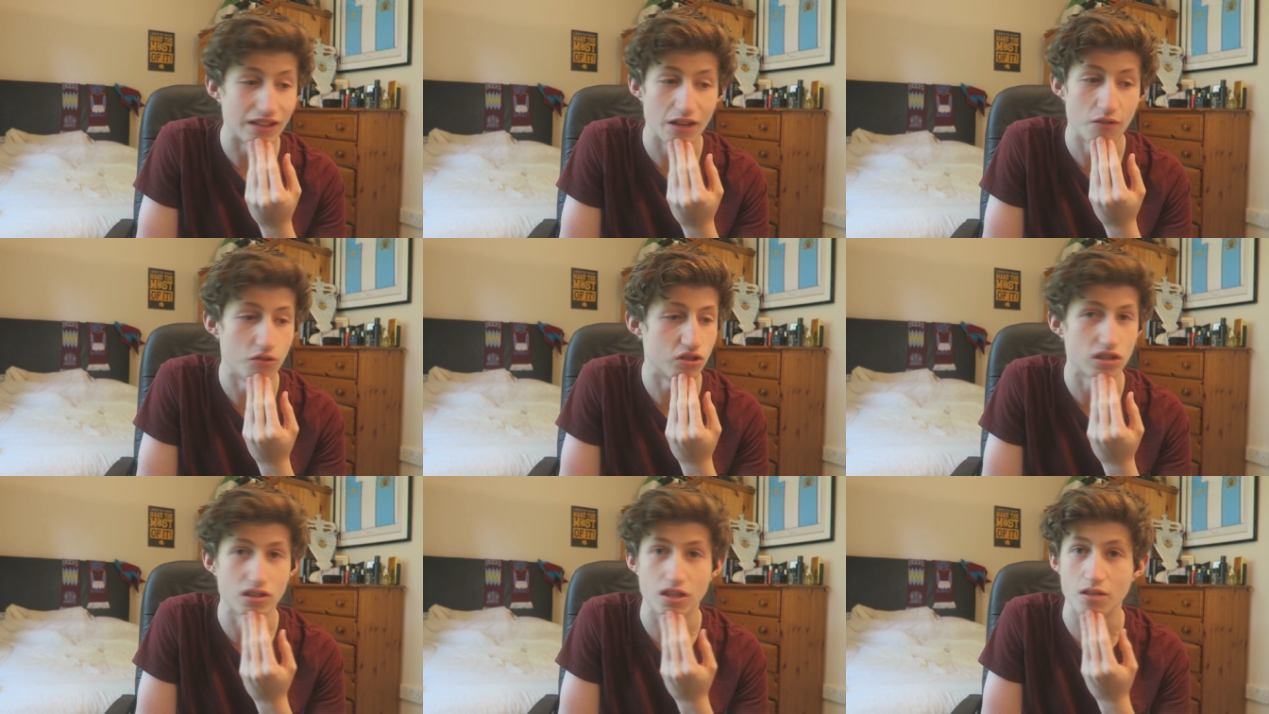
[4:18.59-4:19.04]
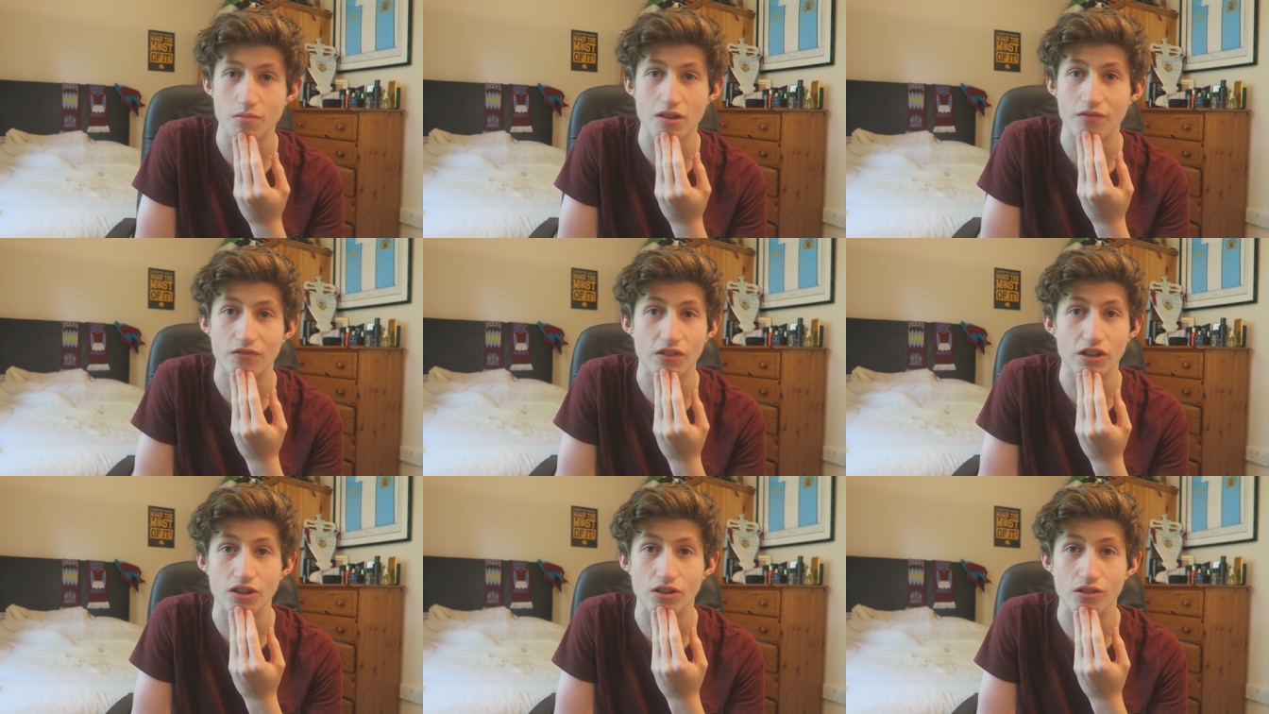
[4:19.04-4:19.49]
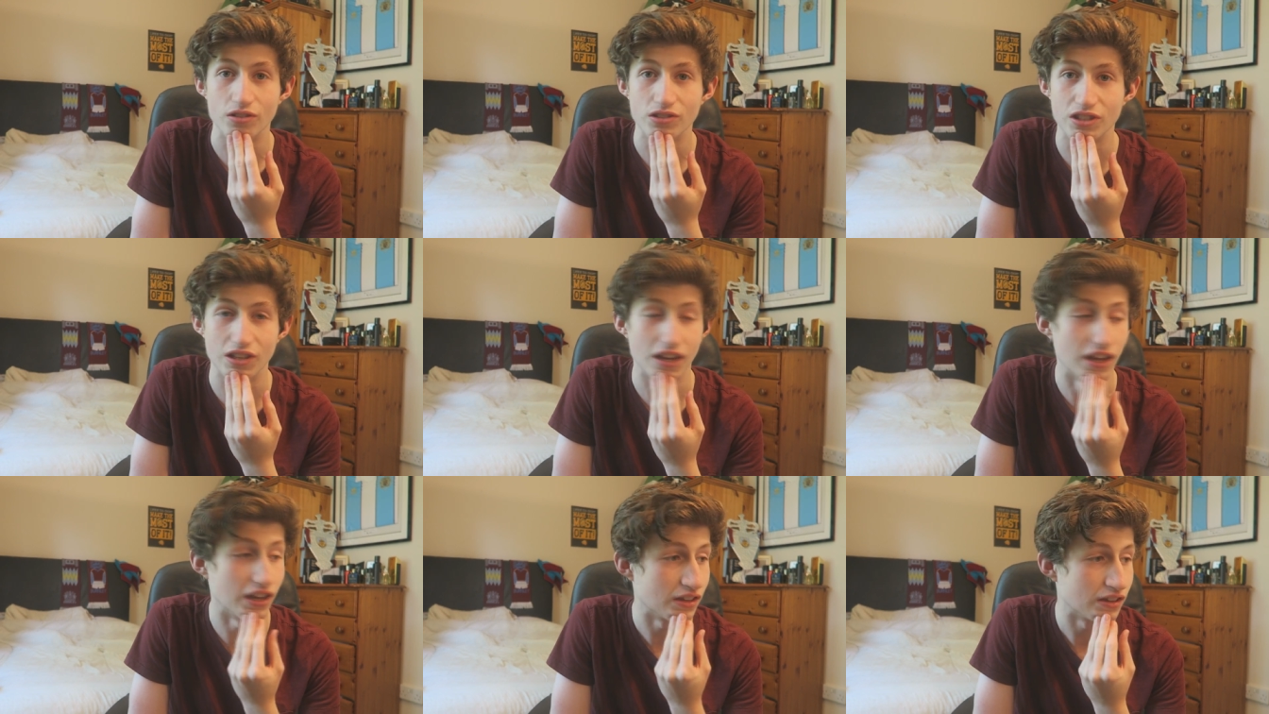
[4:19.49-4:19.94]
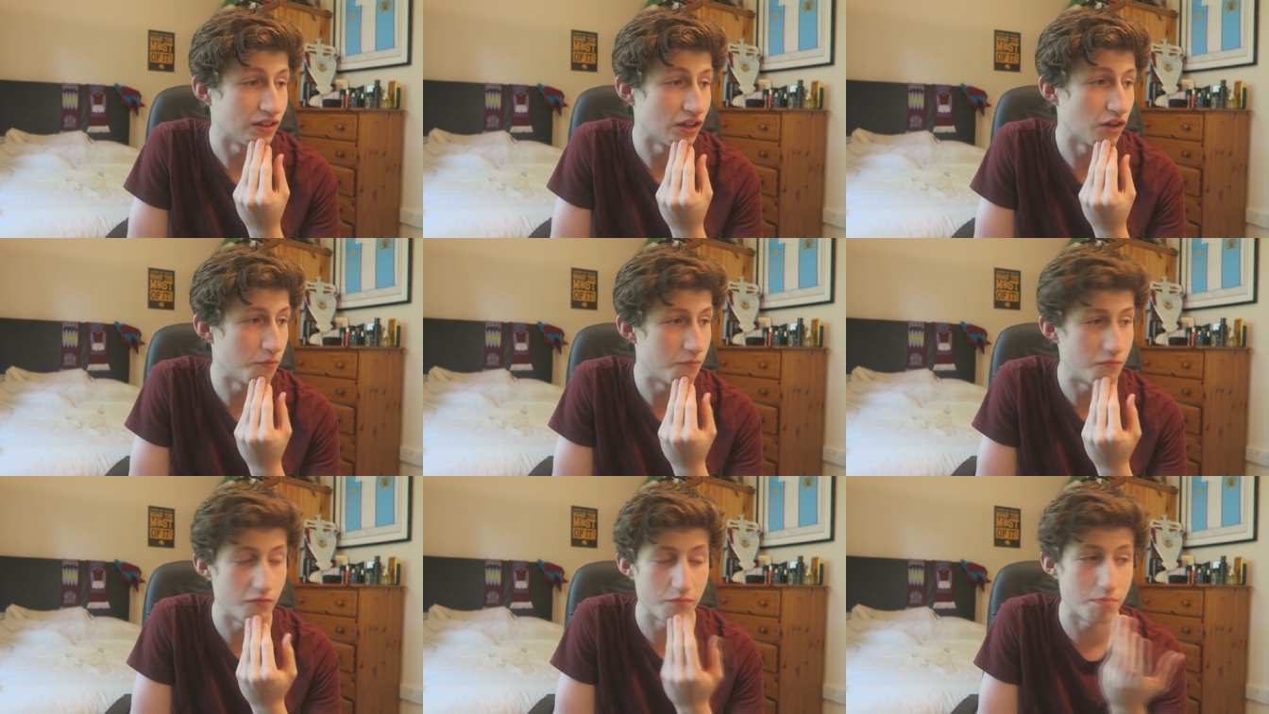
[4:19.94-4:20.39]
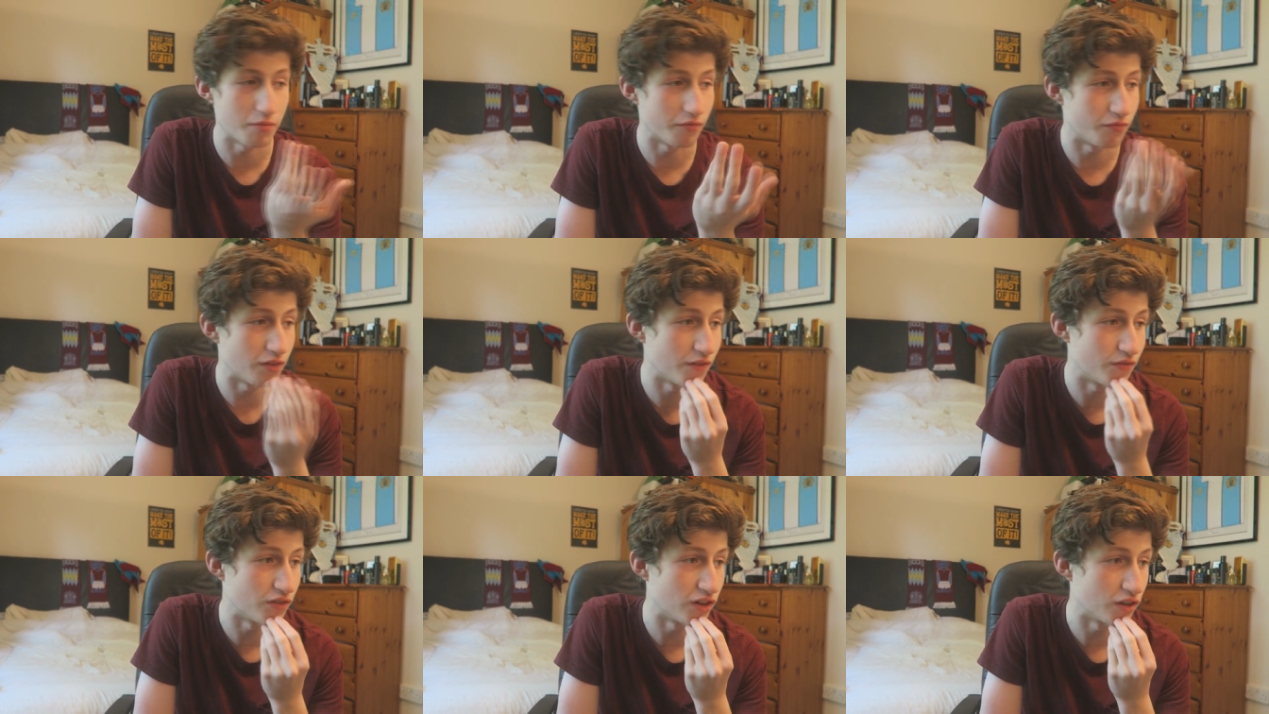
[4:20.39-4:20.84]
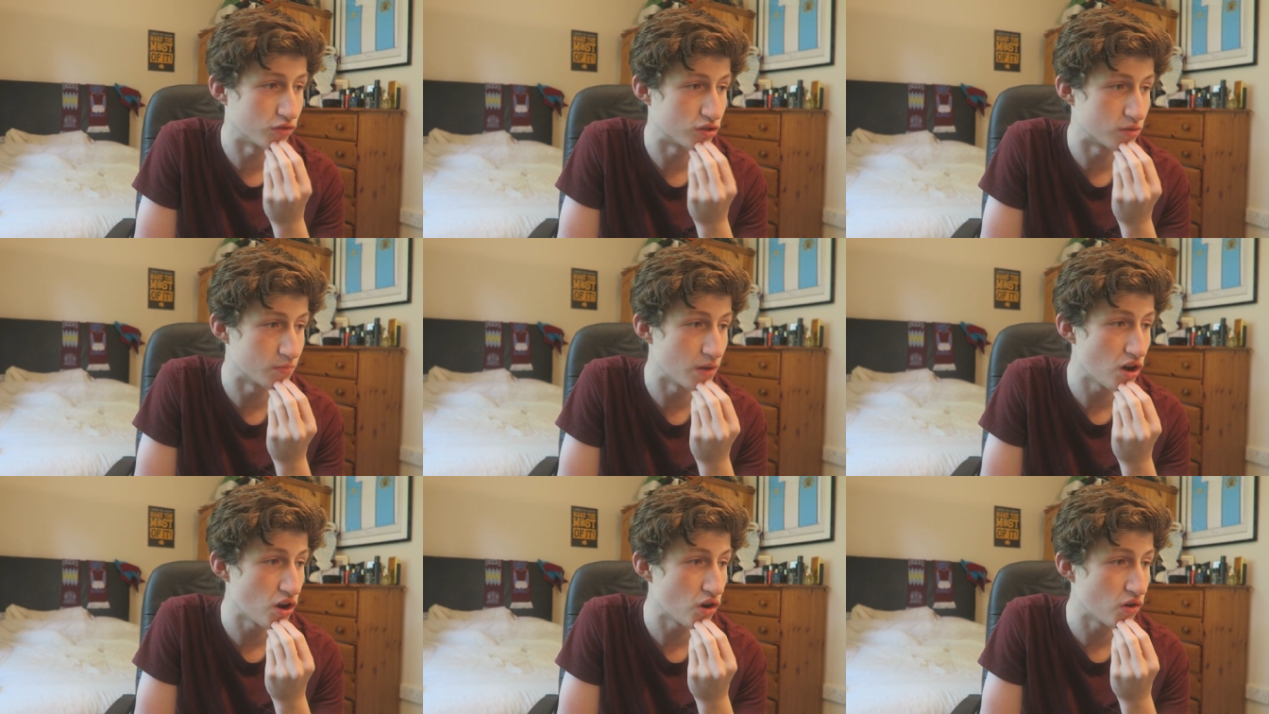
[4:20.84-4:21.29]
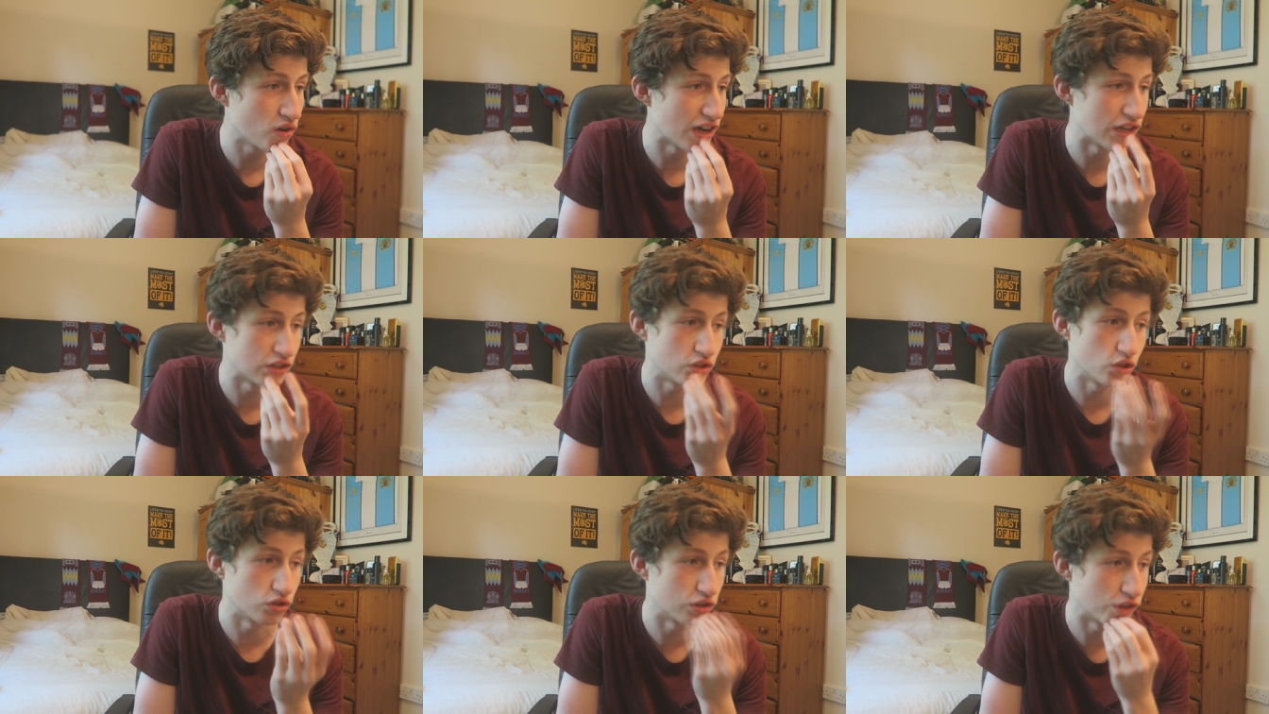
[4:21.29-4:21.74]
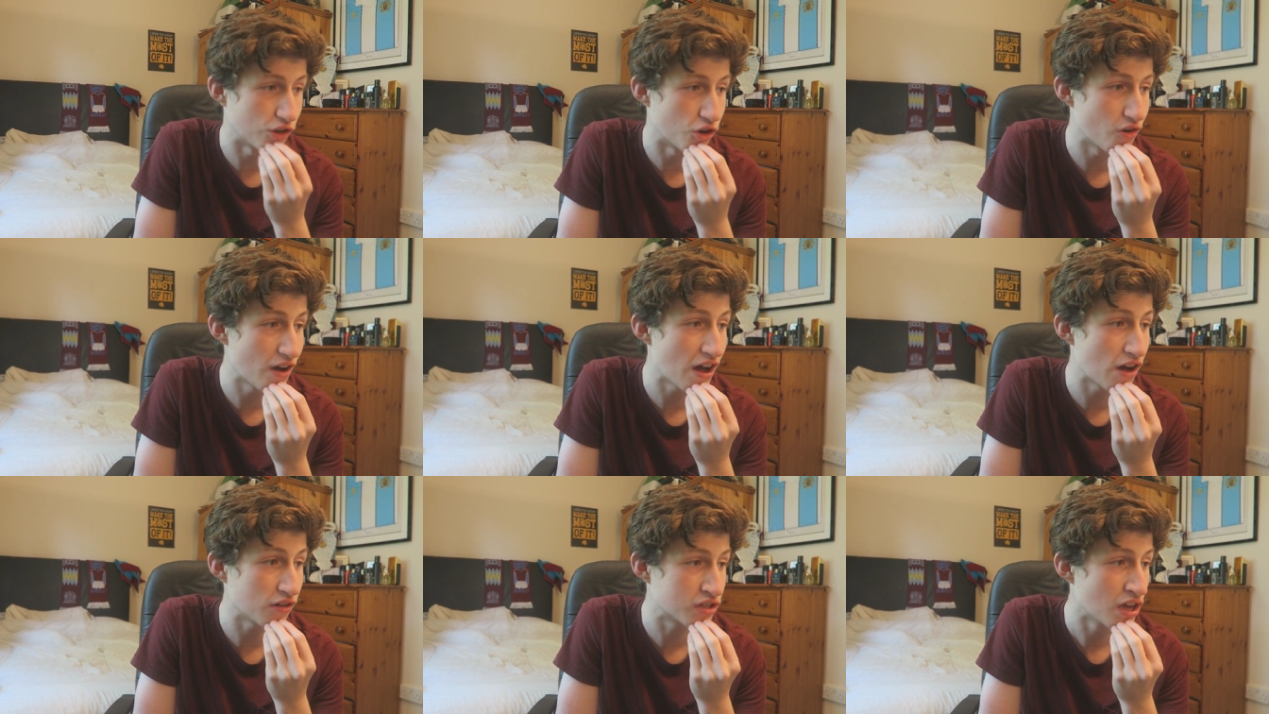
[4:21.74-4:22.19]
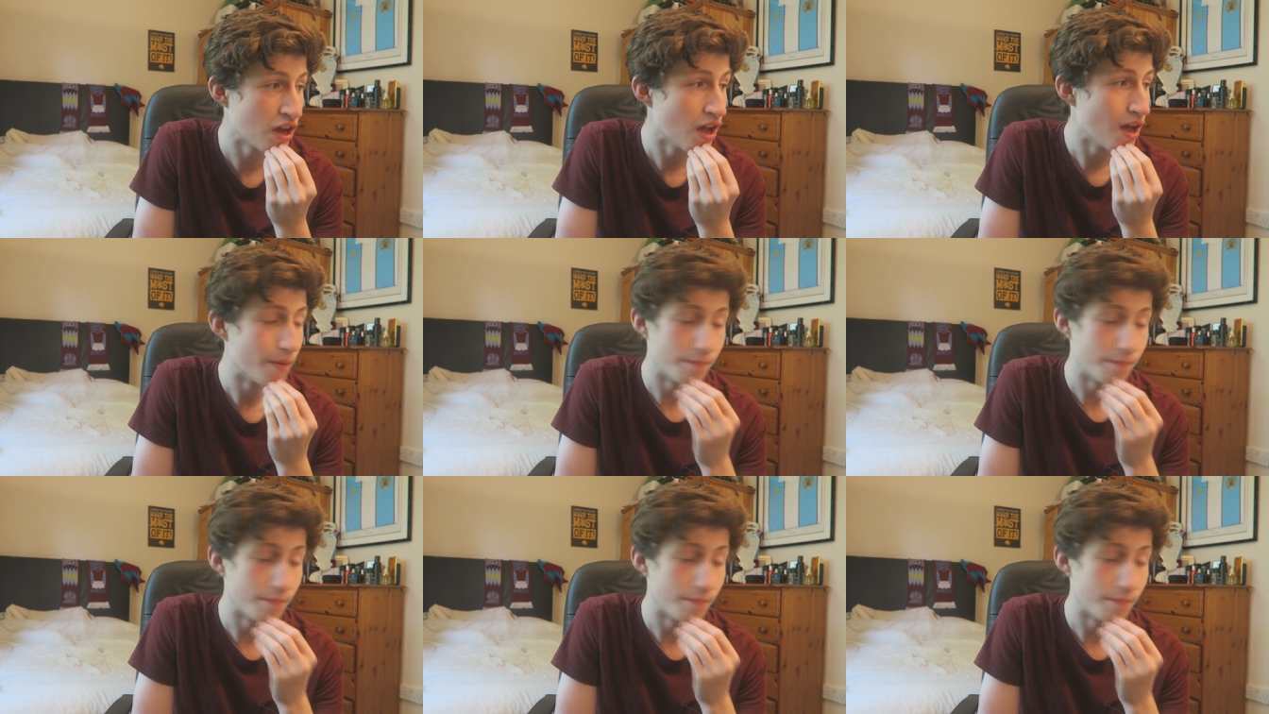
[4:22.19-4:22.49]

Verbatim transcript: There wasn't going to be a video today. There'll be a video tomorrow. I sorted it all out.